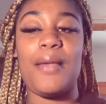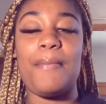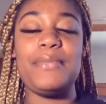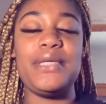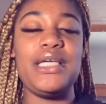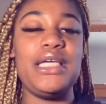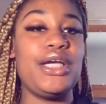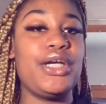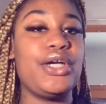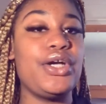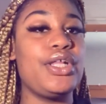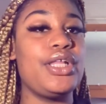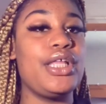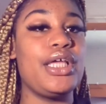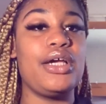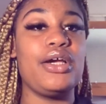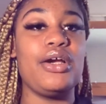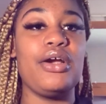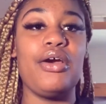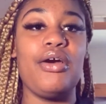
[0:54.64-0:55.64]
be a
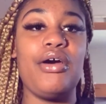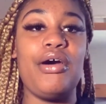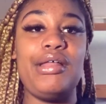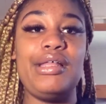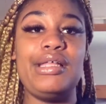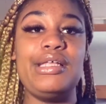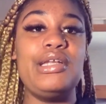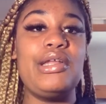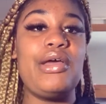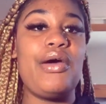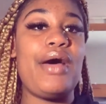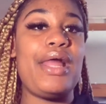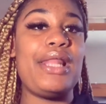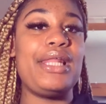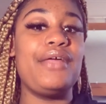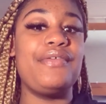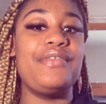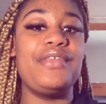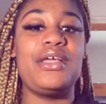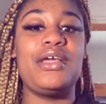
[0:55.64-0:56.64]
girl. You know, I
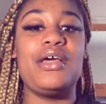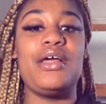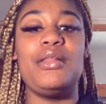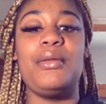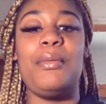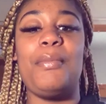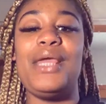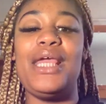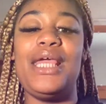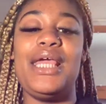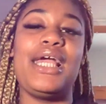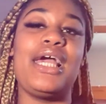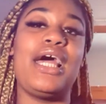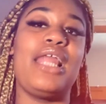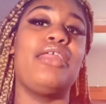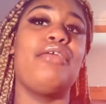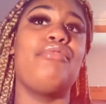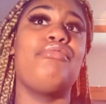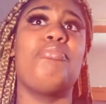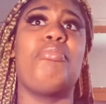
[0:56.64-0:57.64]
love the color pink. I
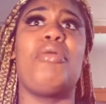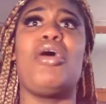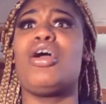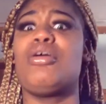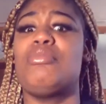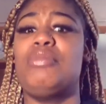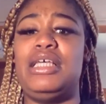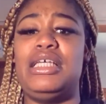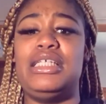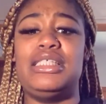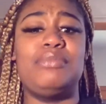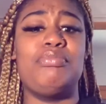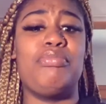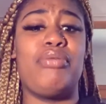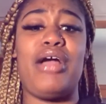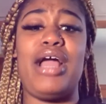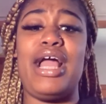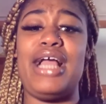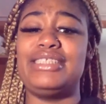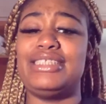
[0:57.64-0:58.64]
love Barbies,
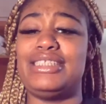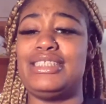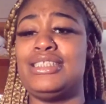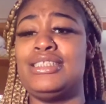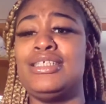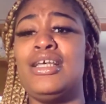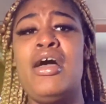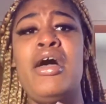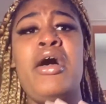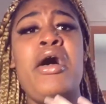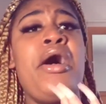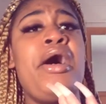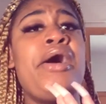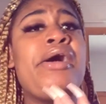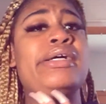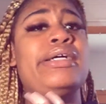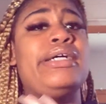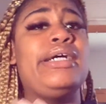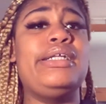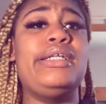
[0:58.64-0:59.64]
Bratz.
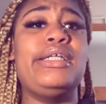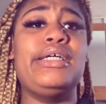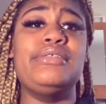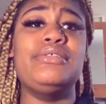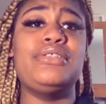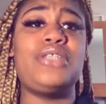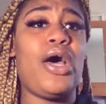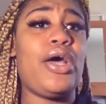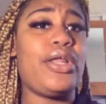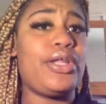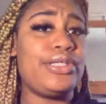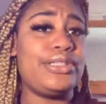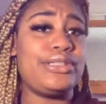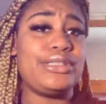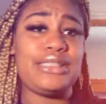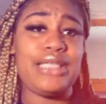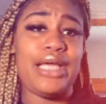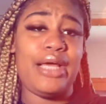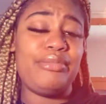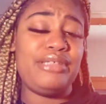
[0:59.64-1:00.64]
I loved all
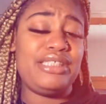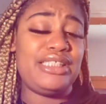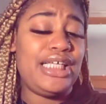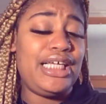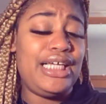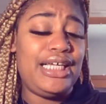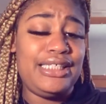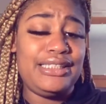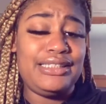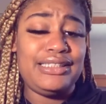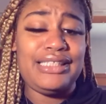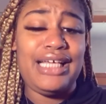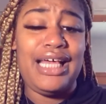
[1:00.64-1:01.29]
those type of things.